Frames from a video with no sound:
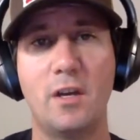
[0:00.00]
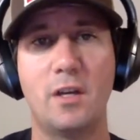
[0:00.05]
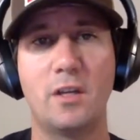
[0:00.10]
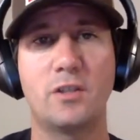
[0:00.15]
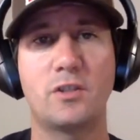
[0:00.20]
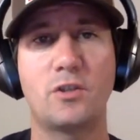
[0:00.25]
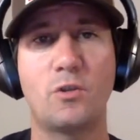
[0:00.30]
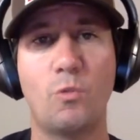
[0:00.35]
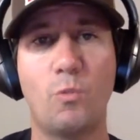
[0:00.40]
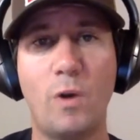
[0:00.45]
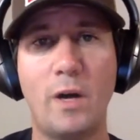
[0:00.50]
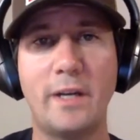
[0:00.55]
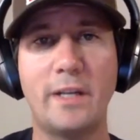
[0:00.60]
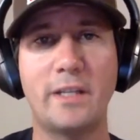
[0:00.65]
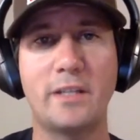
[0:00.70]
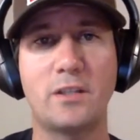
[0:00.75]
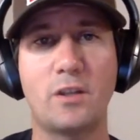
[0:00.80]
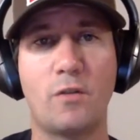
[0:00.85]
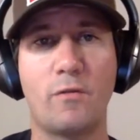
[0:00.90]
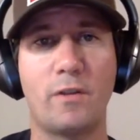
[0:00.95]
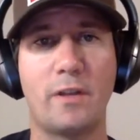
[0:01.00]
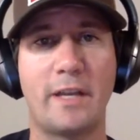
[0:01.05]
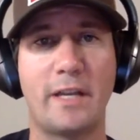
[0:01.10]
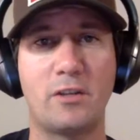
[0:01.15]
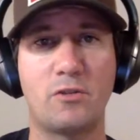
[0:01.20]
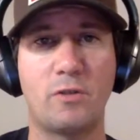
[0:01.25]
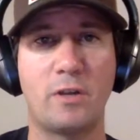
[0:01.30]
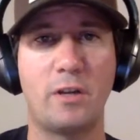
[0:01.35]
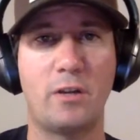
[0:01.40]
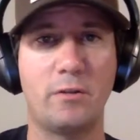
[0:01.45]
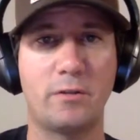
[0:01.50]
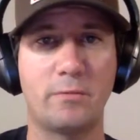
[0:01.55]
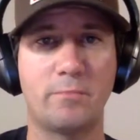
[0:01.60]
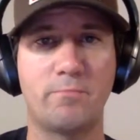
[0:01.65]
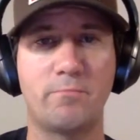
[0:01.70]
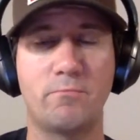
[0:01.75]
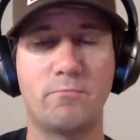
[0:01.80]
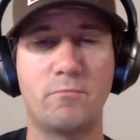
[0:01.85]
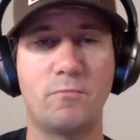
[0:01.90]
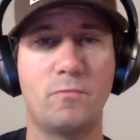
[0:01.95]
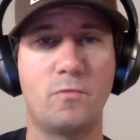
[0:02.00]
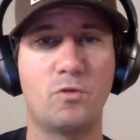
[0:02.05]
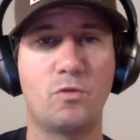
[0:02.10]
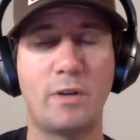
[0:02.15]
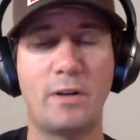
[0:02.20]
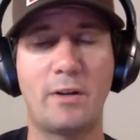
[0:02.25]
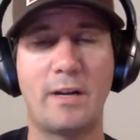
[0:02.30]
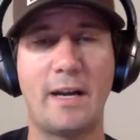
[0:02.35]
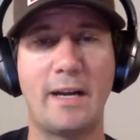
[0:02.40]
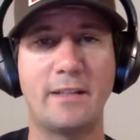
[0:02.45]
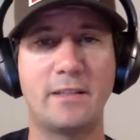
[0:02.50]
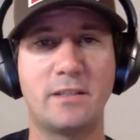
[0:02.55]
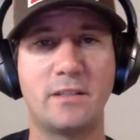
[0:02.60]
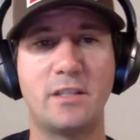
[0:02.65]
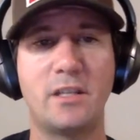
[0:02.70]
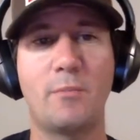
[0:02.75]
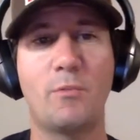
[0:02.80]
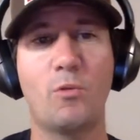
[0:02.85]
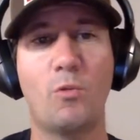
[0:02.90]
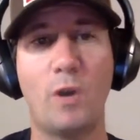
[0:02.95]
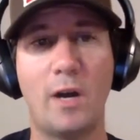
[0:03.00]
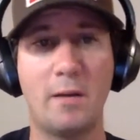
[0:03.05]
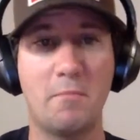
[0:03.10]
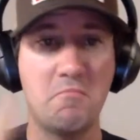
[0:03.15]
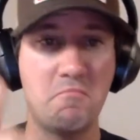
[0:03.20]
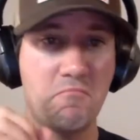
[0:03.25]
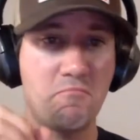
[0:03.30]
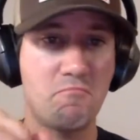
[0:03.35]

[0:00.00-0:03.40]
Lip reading: So what is Overland Trail Guides? Number one,